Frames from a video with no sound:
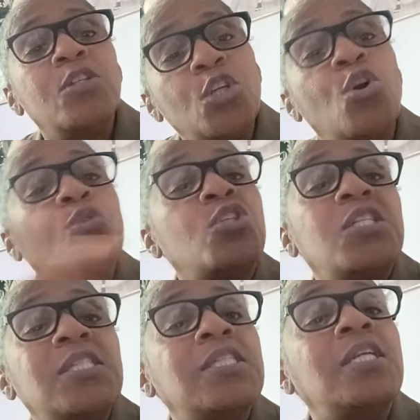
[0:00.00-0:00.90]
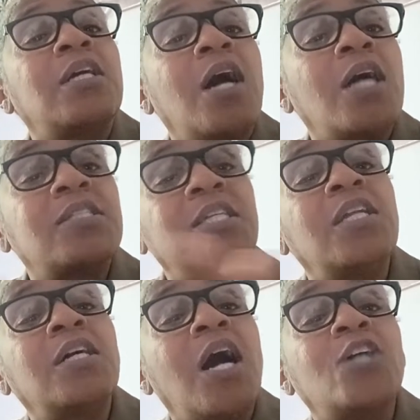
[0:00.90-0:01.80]
to go to the synagogue.
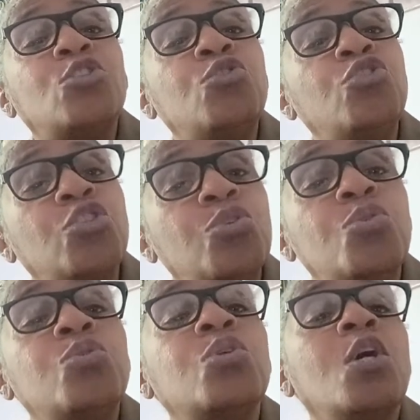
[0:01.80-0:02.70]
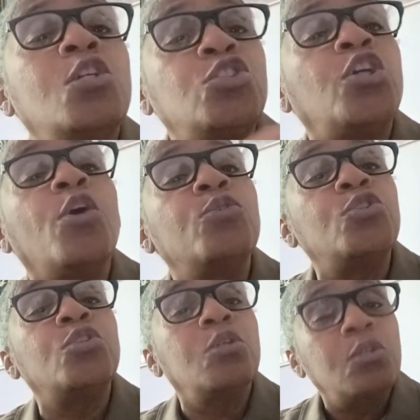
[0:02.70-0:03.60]
Synagogue to Jews,
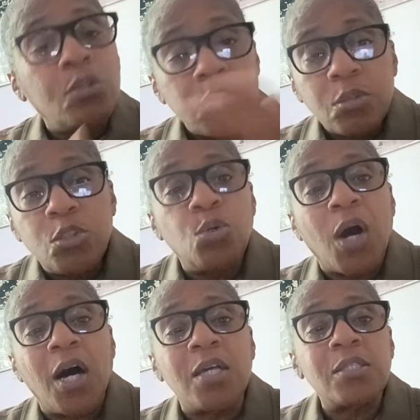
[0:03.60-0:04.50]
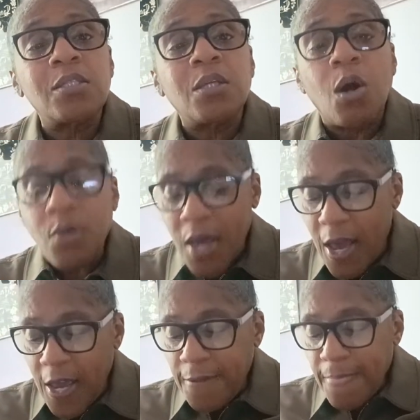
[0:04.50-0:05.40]
church to us,
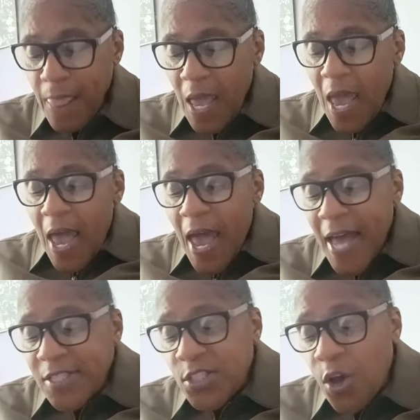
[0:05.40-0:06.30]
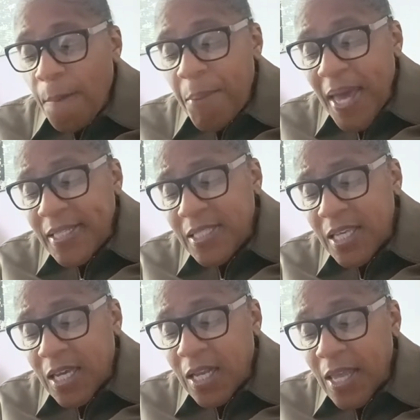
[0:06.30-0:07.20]
okay? And so
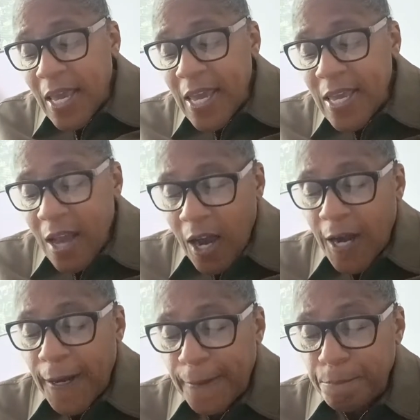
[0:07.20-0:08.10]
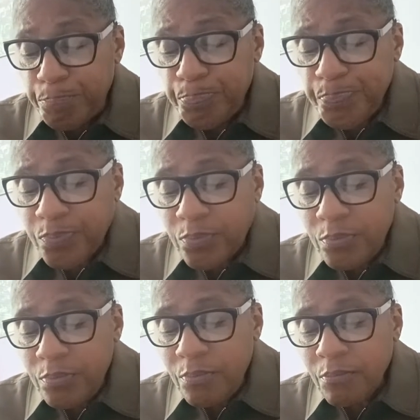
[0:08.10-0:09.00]
basically, um,
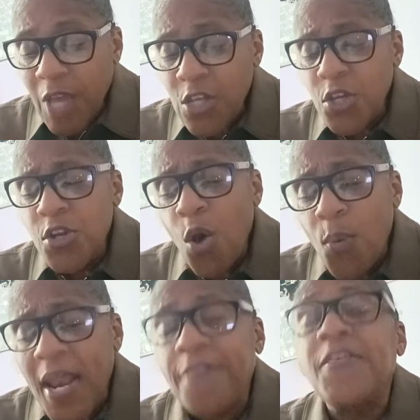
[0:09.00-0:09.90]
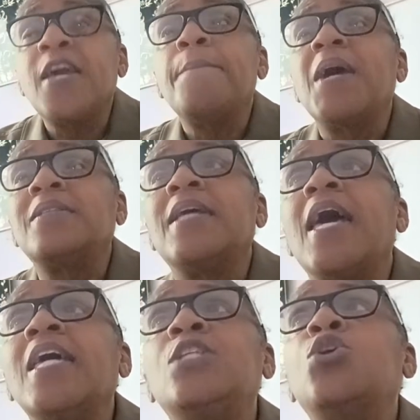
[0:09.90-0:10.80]
you know, when I think about that,
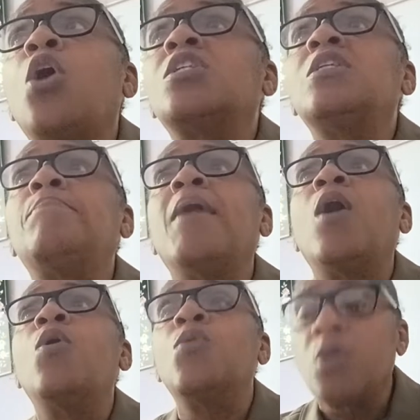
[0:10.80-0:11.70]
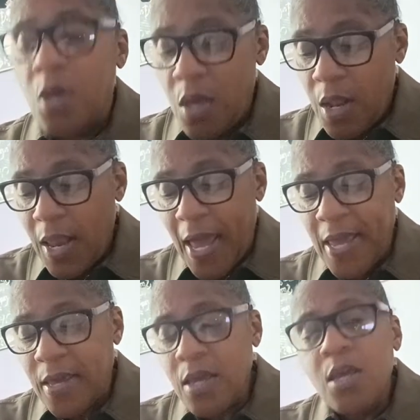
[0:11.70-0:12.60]
he talks about
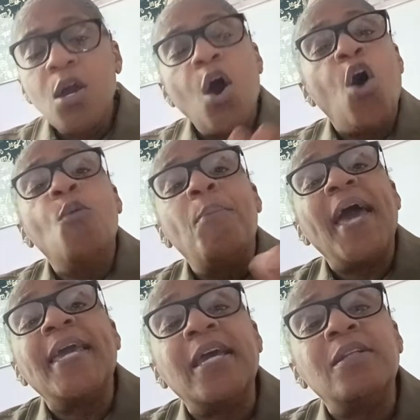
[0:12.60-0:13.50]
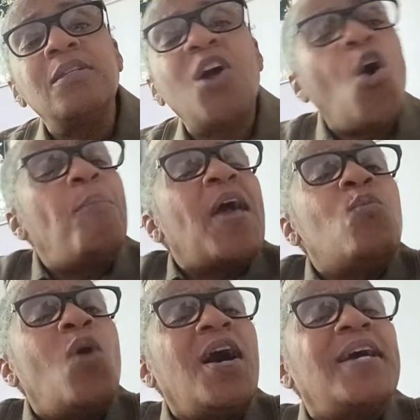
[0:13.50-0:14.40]
like obeying. Obey
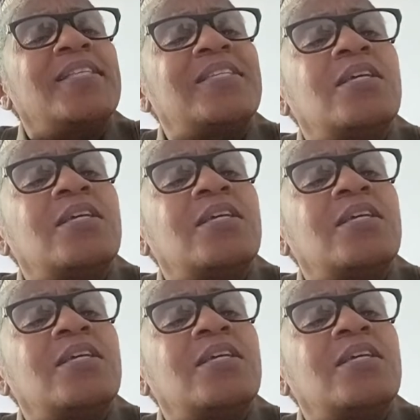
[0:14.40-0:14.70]
what?